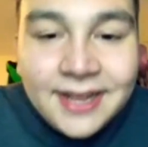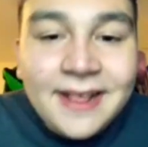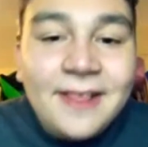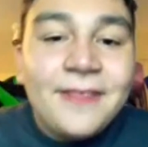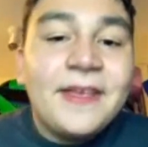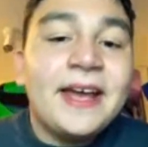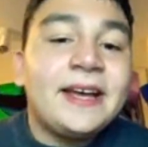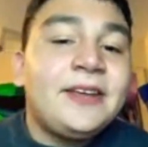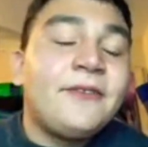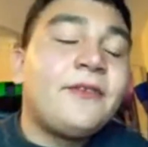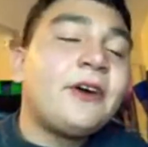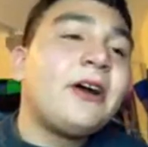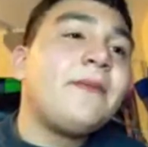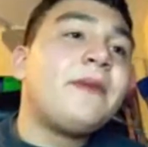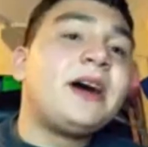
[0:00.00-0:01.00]
Thank you
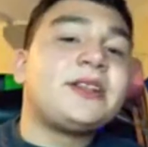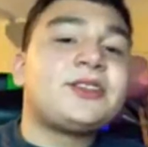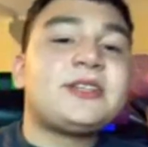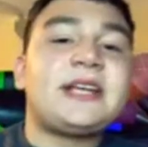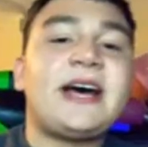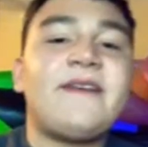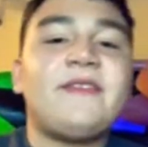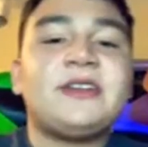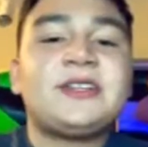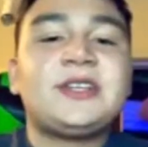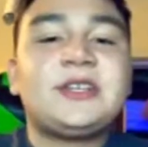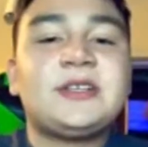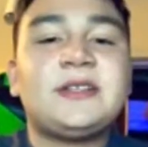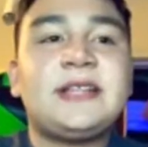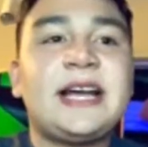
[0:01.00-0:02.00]
very much,
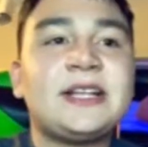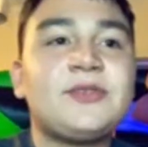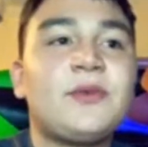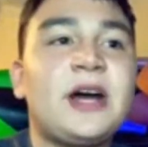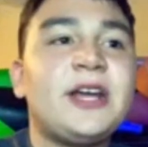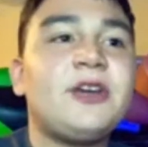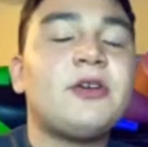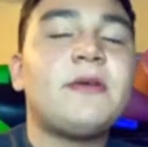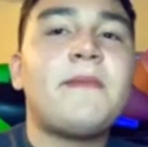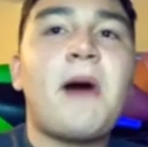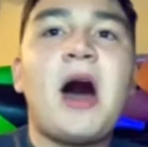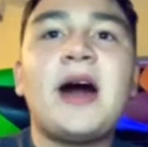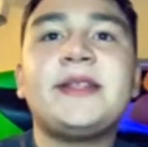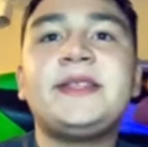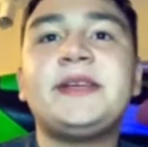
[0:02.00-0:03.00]
Savage. And that's why you're a
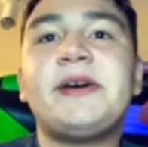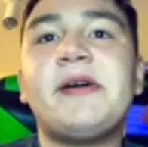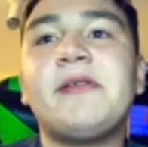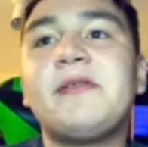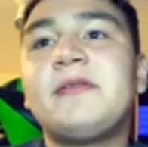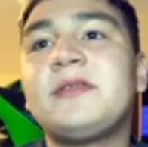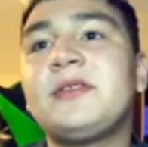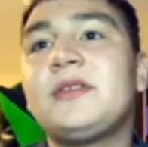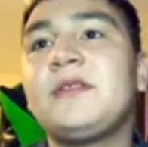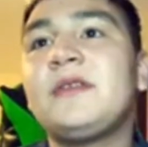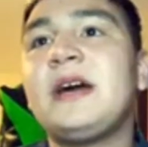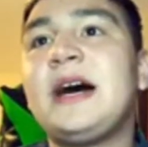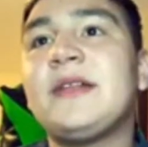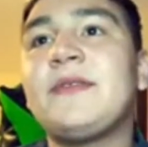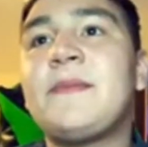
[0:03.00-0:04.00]
mod too. You
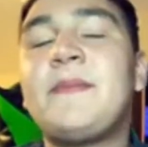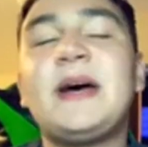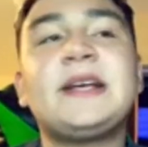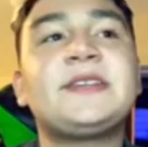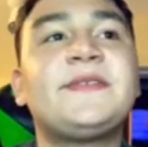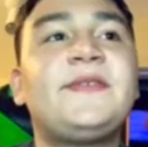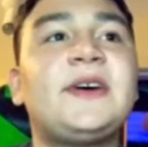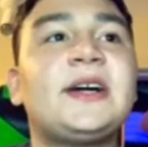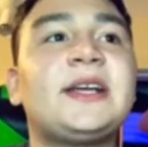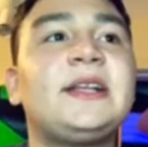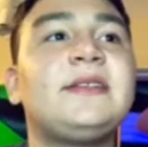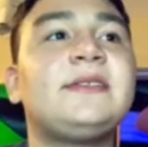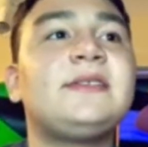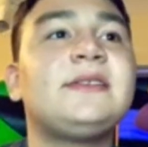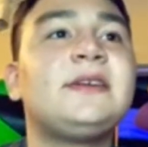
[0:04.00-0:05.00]
got the best
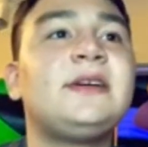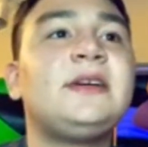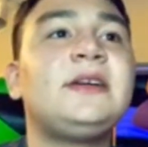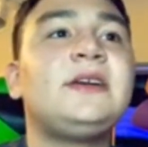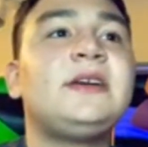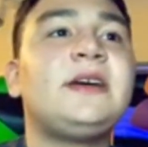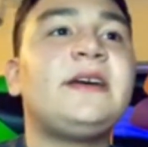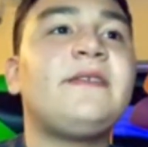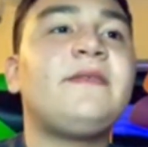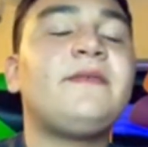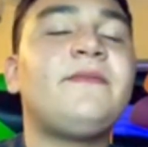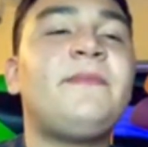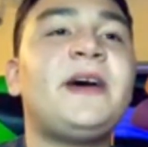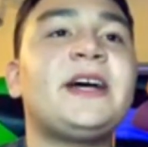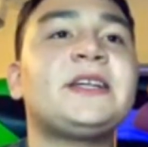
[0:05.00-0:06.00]
fucking,
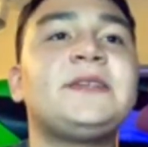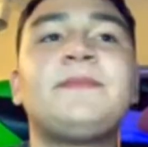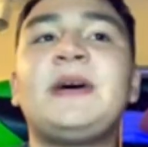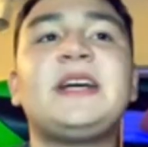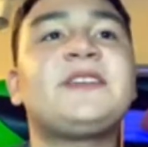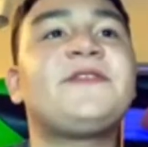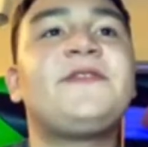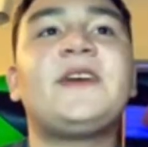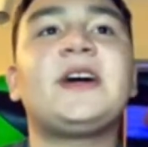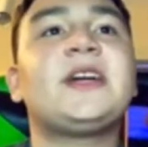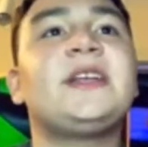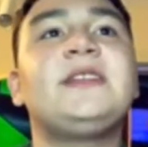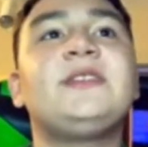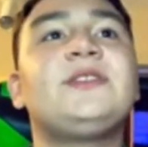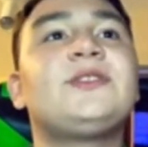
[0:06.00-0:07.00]
best
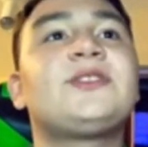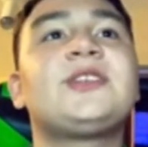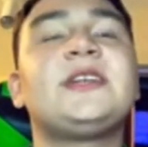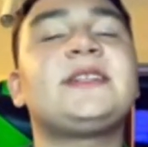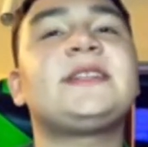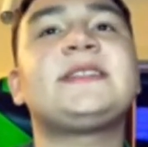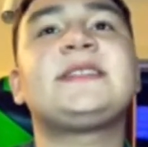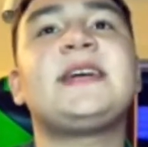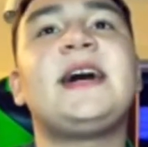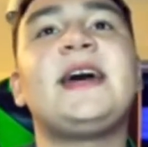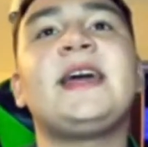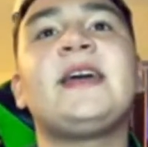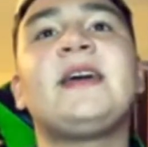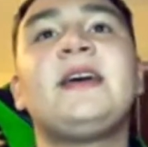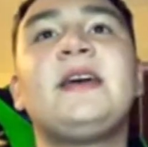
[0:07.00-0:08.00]
fucking shit to
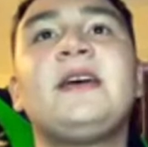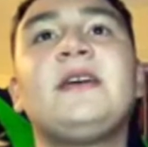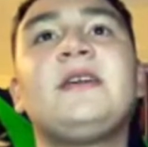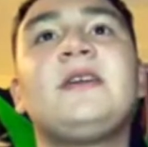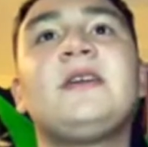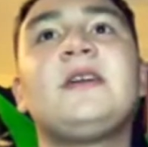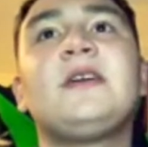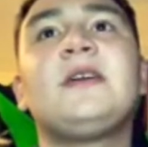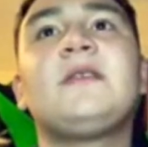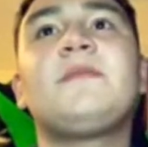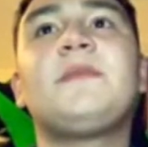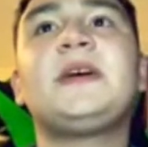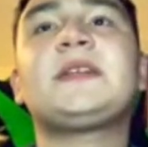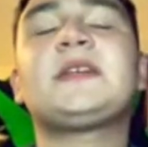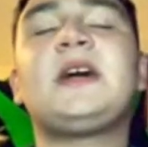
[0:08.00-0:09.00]
say.
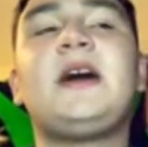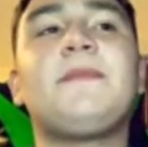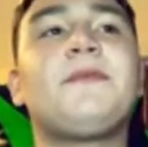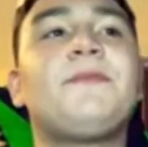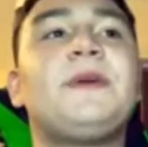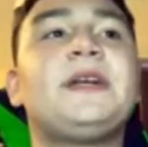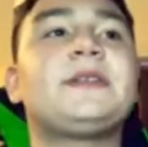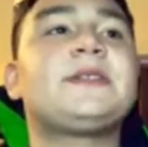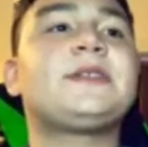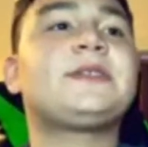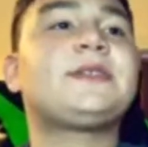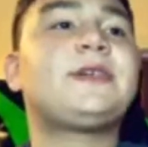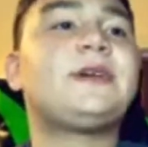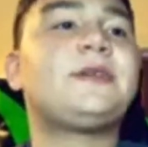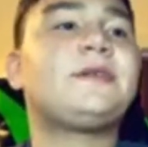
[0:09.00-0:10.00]
Best compliments.
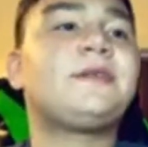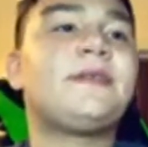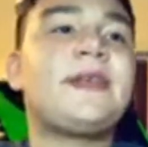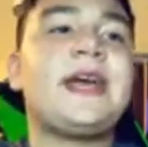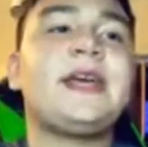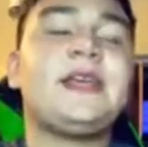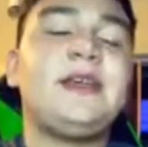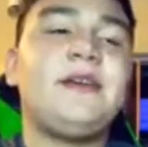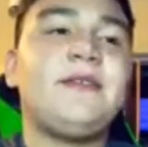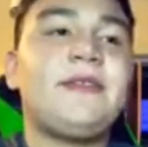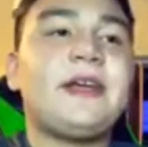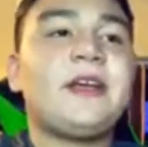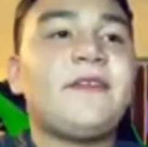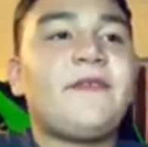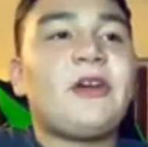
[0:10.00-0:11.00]
So thank you
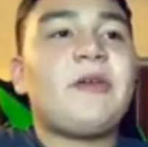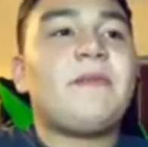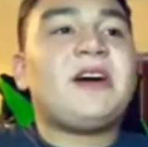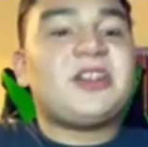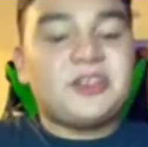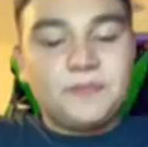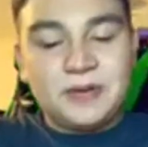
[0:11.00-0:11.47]
very much.